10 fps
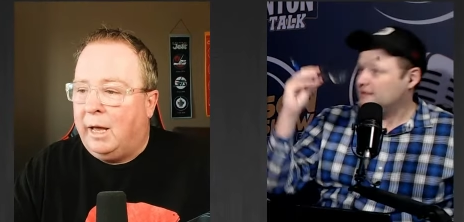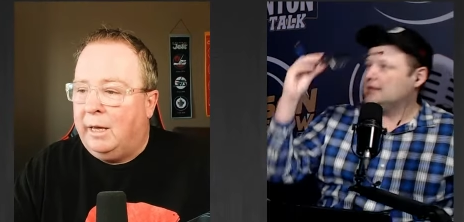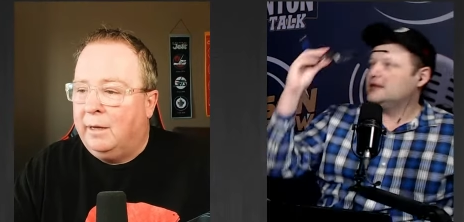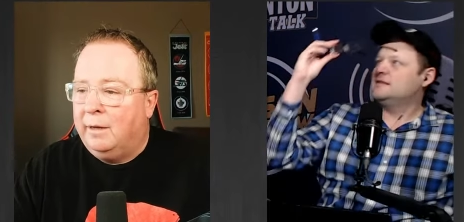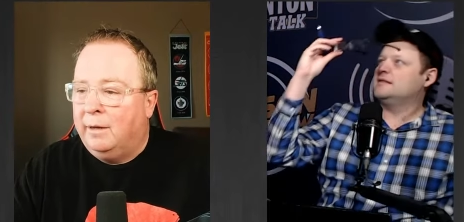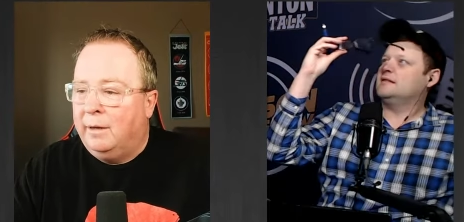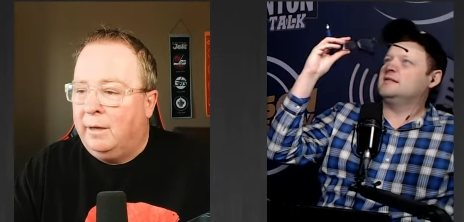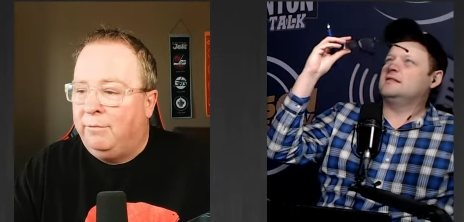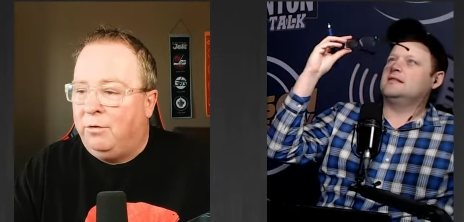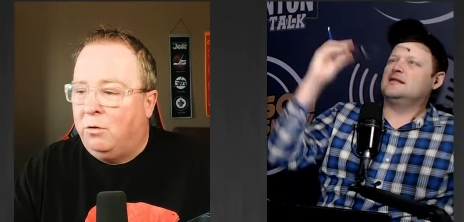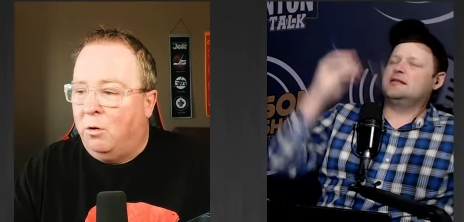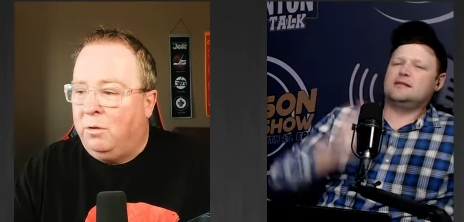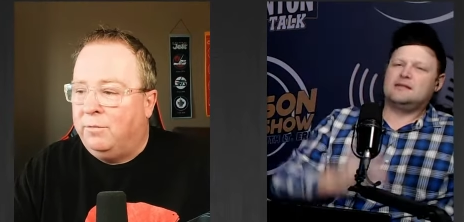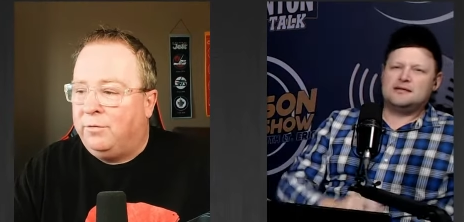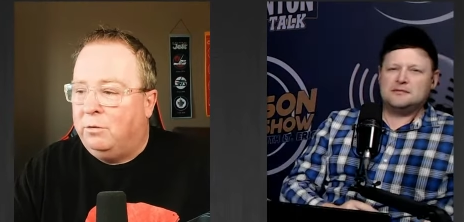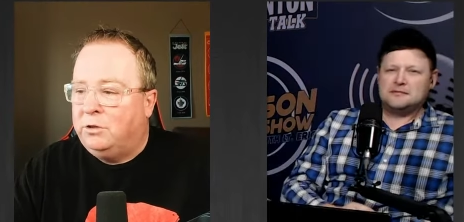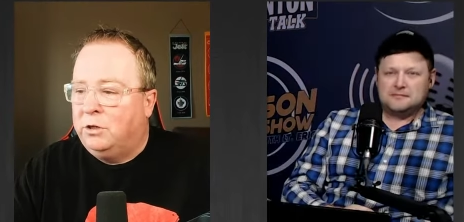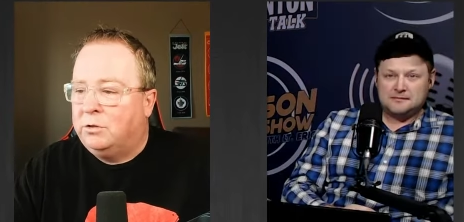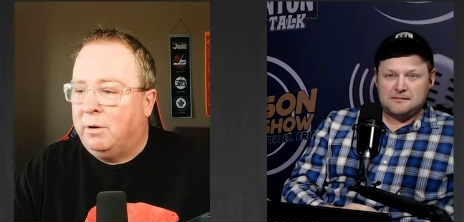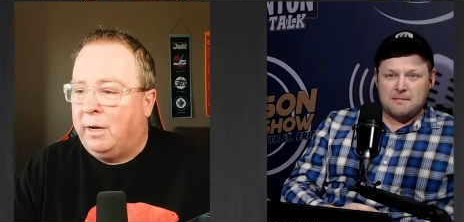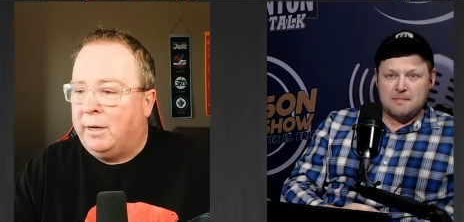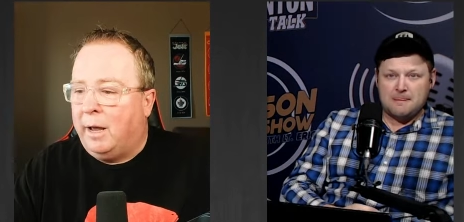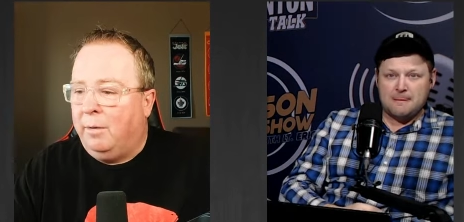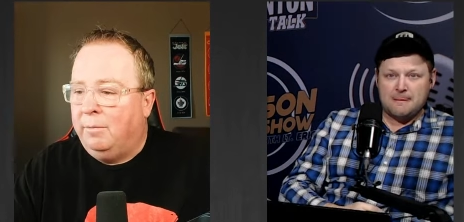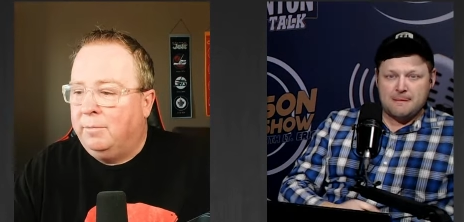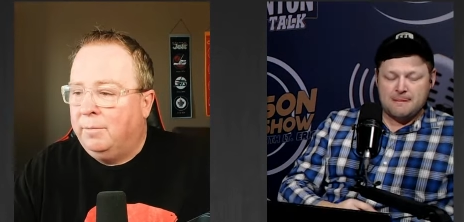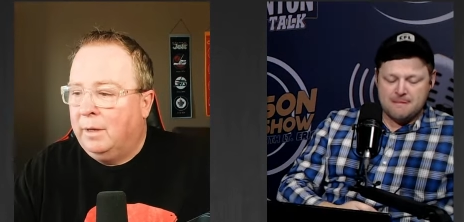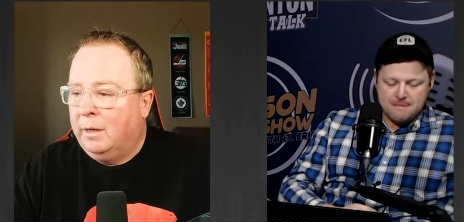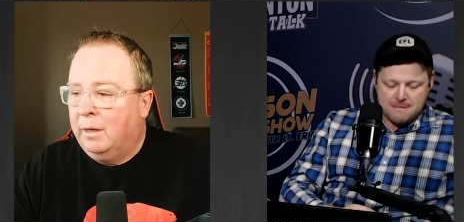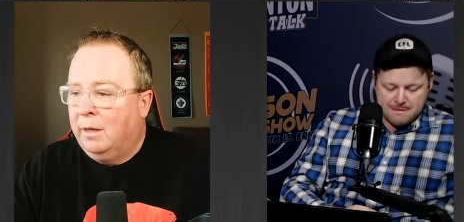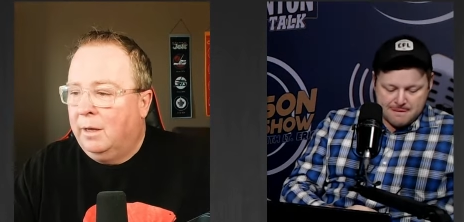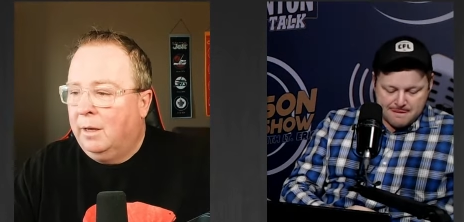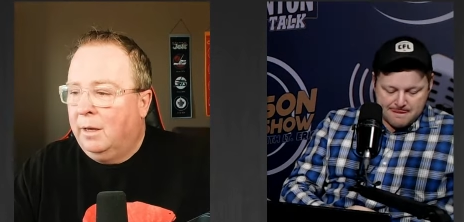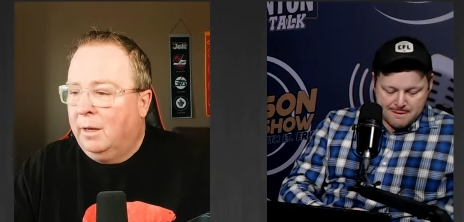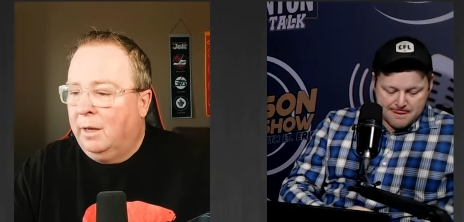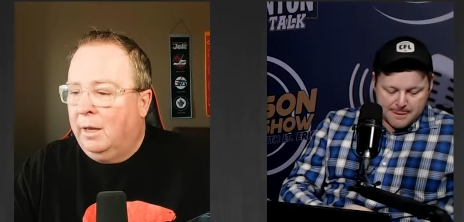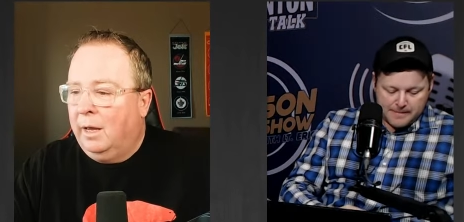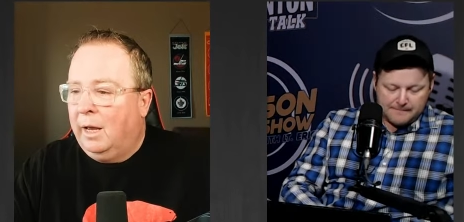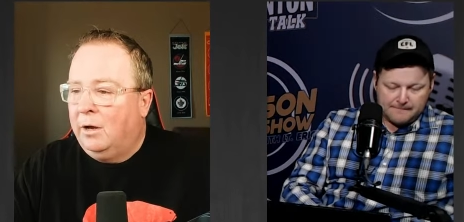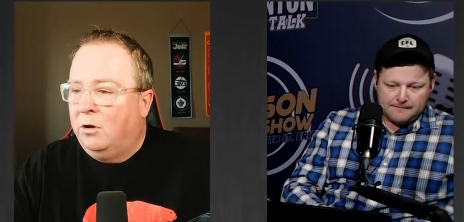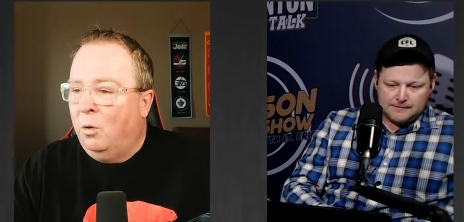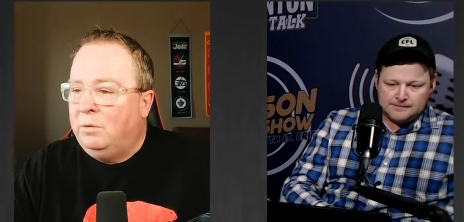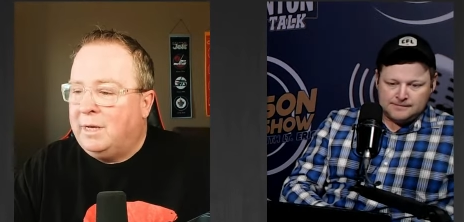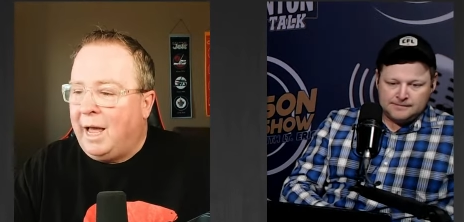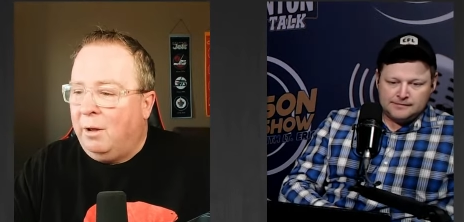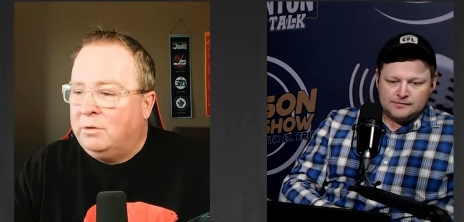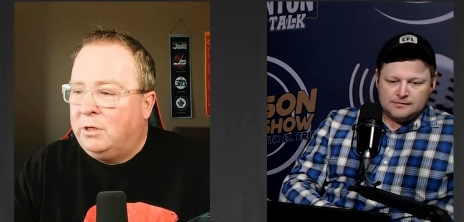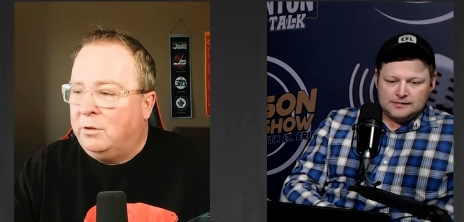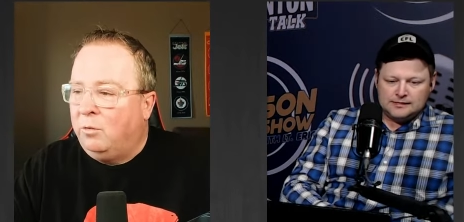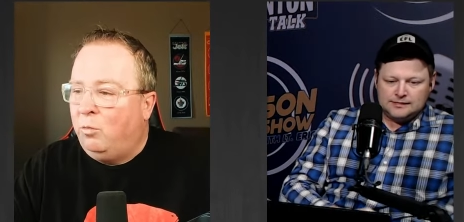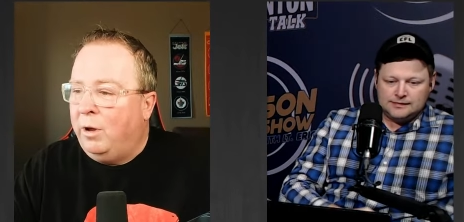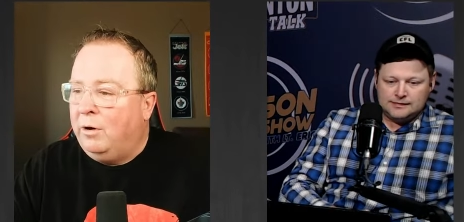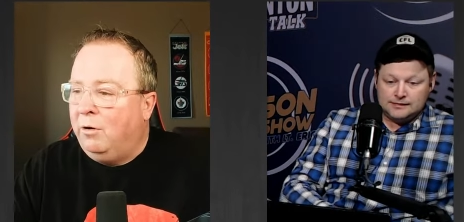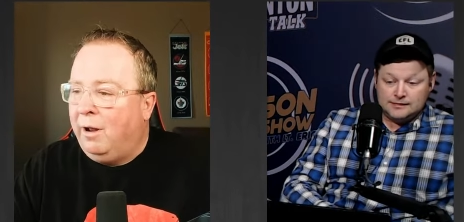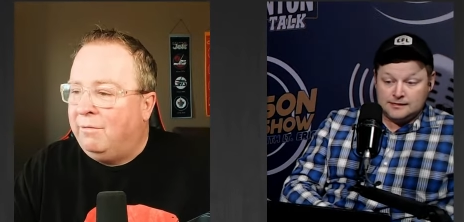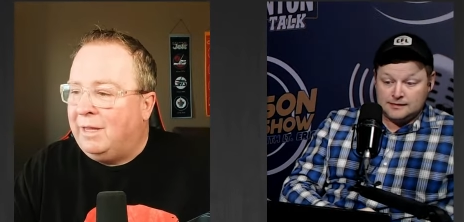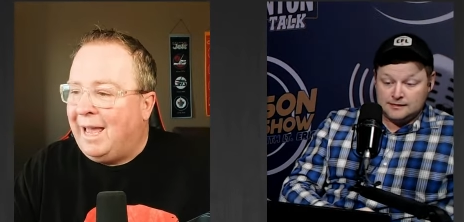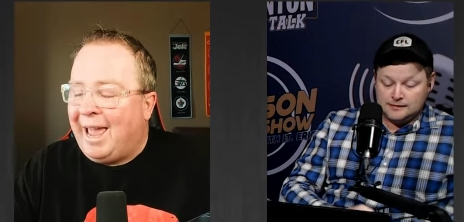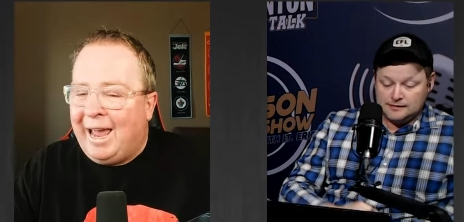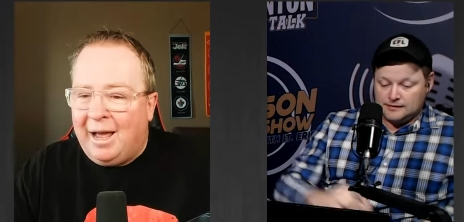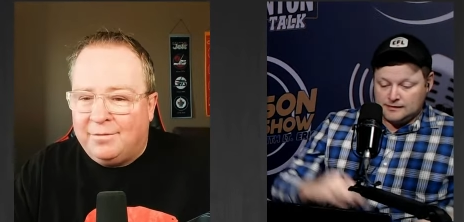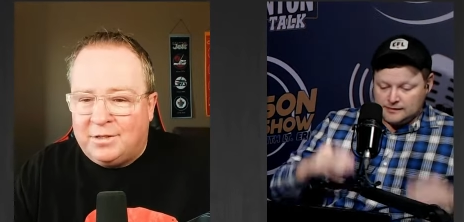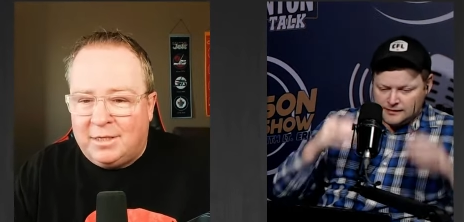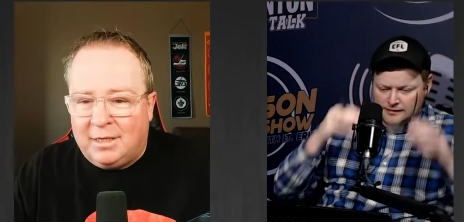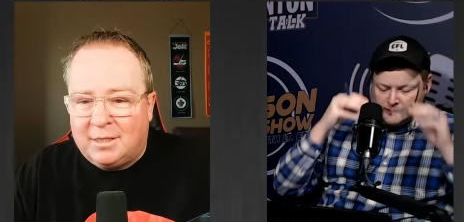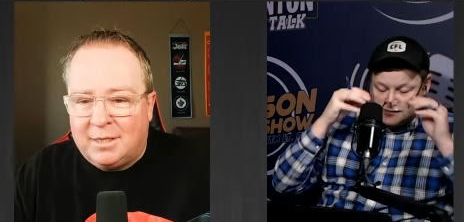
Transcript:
Speaker 1: uh, if you go to the futures right now and go down to the winner of the AFC